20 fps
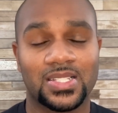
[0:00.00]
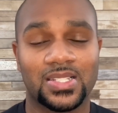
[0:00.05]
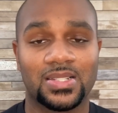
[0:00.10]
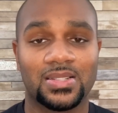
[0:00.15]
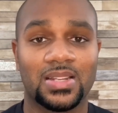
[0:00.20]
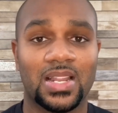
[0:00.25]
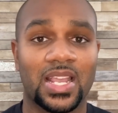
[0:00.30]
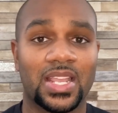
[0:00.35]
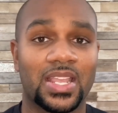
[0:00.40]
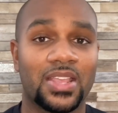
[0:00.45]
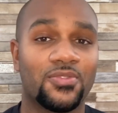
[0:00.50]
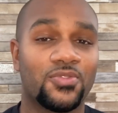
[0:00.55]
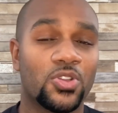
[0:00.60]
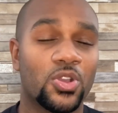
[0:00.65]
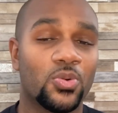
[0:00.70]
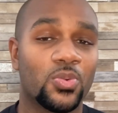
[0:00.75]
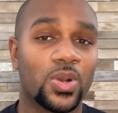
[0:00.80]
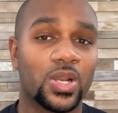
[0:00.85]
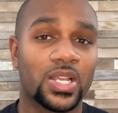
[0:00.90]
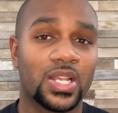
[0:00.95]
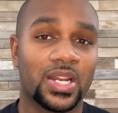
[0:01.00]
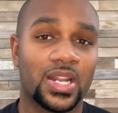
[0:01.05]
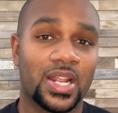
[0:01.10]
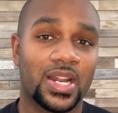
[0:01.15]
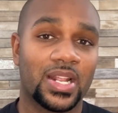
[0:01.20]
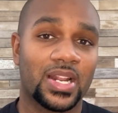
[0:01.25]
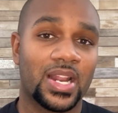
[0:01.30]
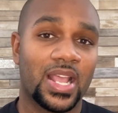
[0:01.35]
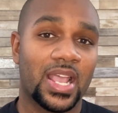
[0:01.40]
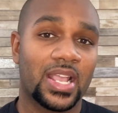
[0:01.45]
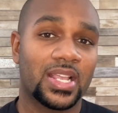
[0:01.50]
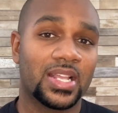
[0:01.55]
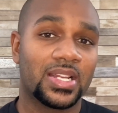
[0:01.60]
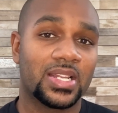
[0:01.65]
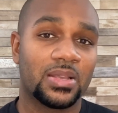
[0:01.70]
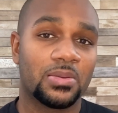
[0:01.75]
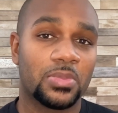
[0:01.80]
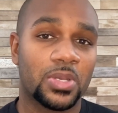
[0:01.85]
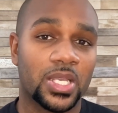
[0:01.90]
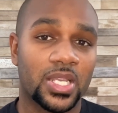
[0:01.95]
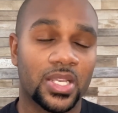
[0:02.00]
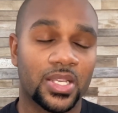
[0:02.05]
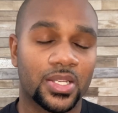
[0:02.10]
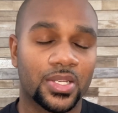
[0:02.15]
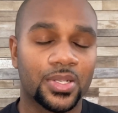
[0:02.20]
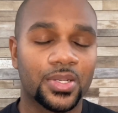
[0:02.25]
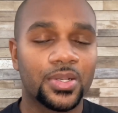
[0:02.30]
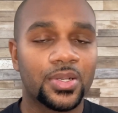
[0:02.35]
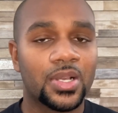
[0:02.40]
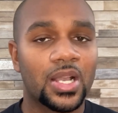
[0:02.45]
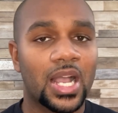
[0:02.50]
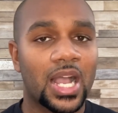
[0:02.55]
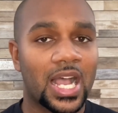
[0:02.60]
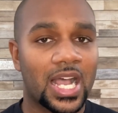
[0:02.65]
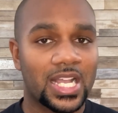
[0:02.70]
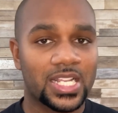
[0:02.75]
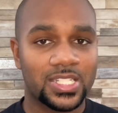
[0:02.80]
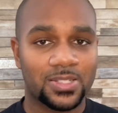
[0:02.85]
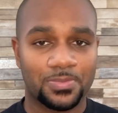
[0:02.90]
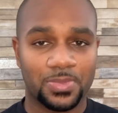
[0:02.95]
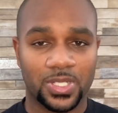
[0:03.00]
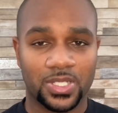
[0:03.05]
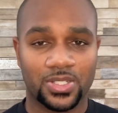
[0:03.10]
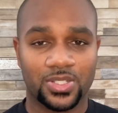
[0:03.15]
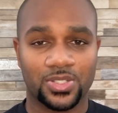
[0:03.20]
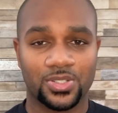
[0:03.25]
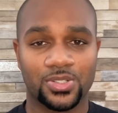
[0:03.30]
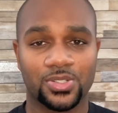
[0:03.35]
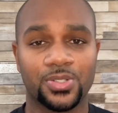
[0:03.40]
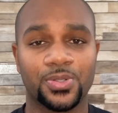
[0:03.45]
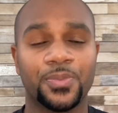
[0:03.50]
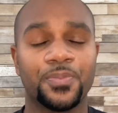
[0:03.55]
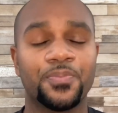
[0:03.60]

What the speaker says: like if you're working at an academic hospital,